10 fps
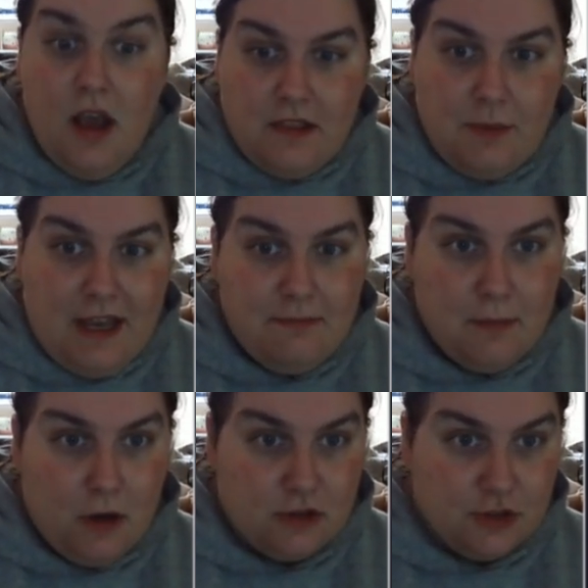Then we have
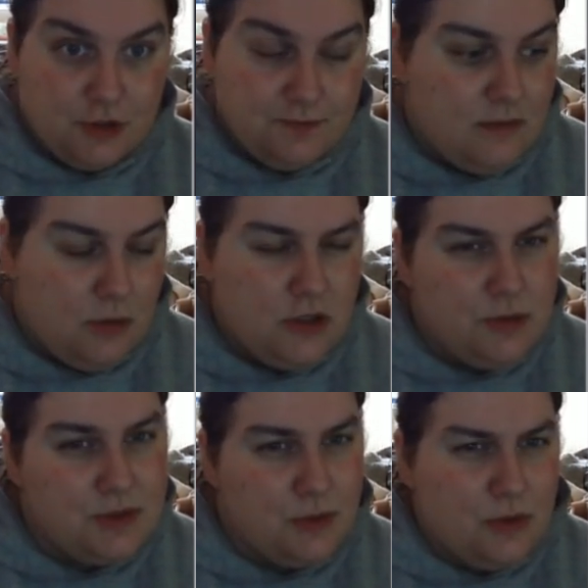Marshall. Marshall
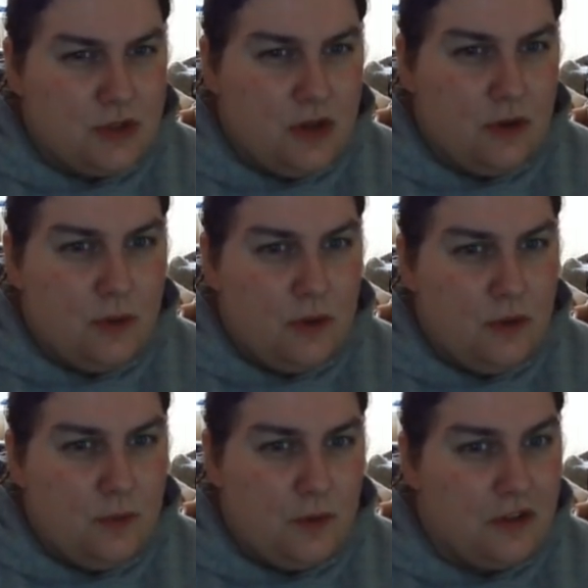was also
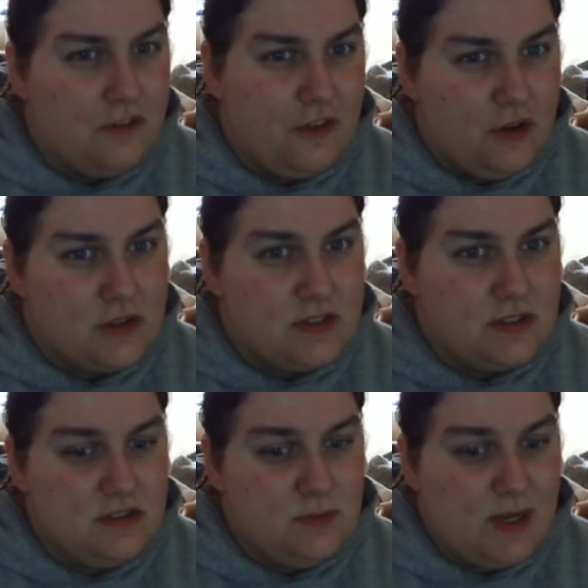one of the first
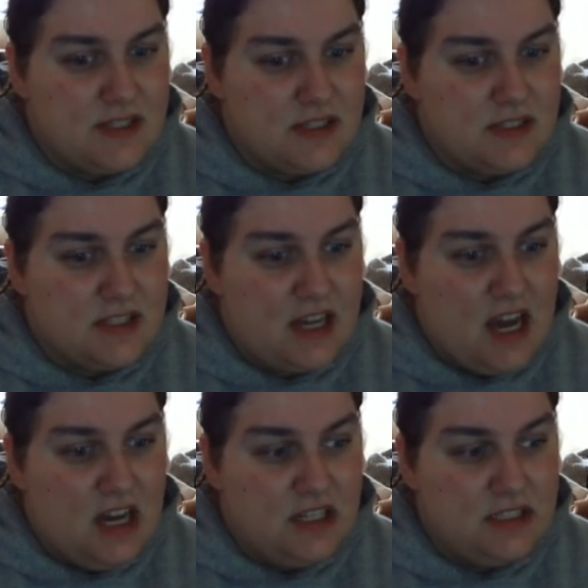residents that I
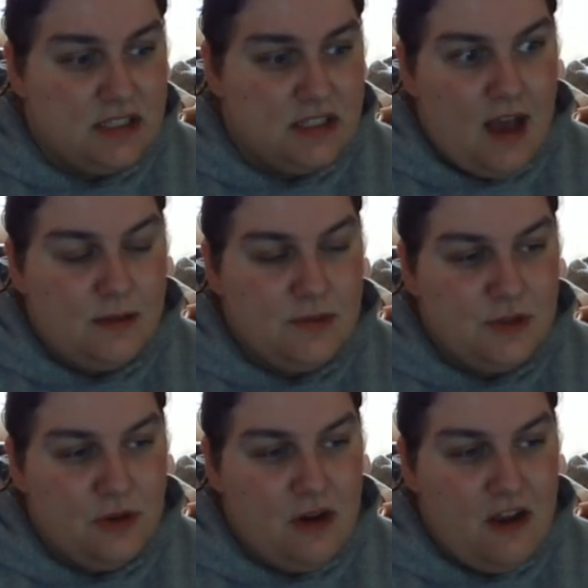had. I'm
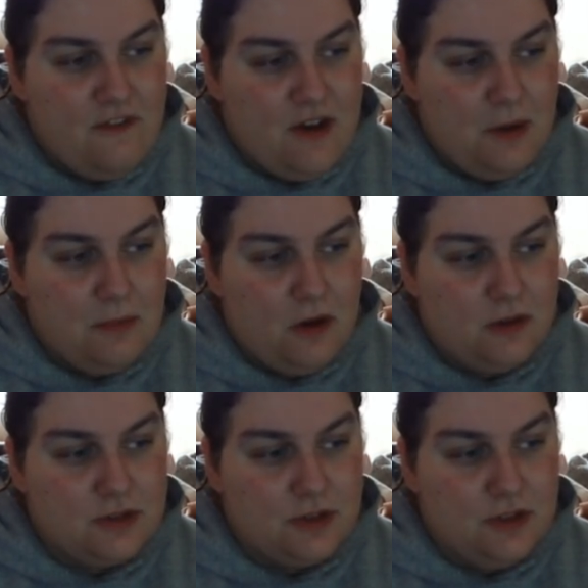sure I found
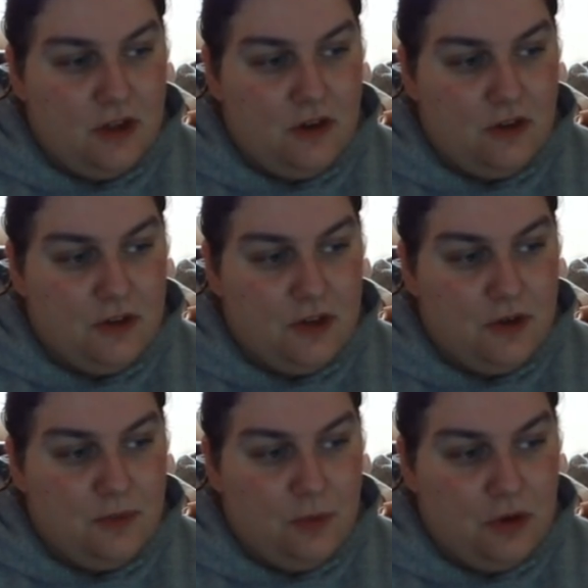Marshall on
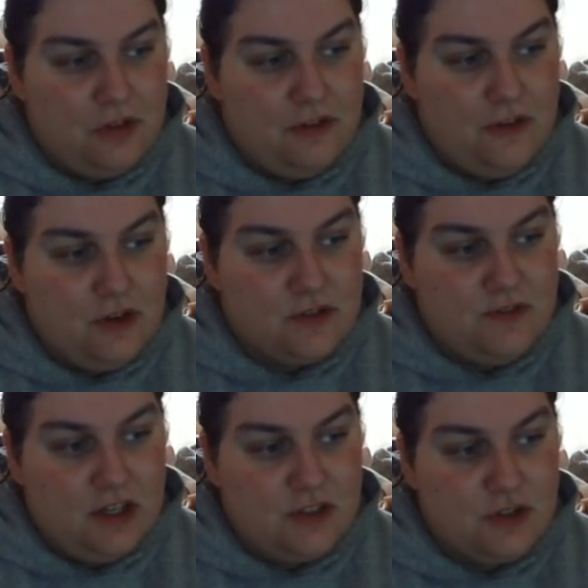one of the first
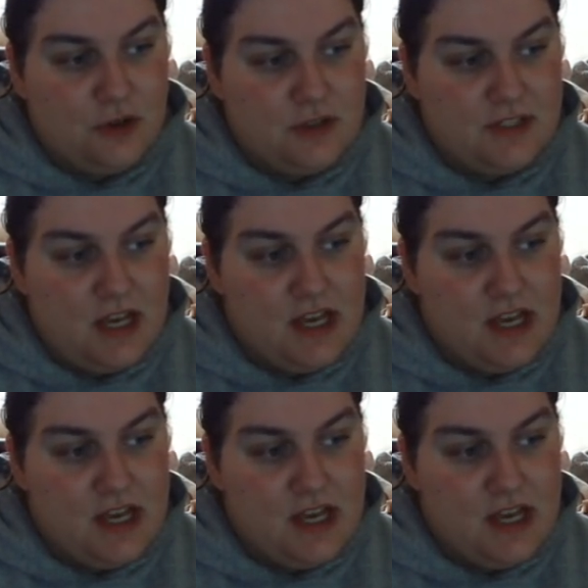villager hunts that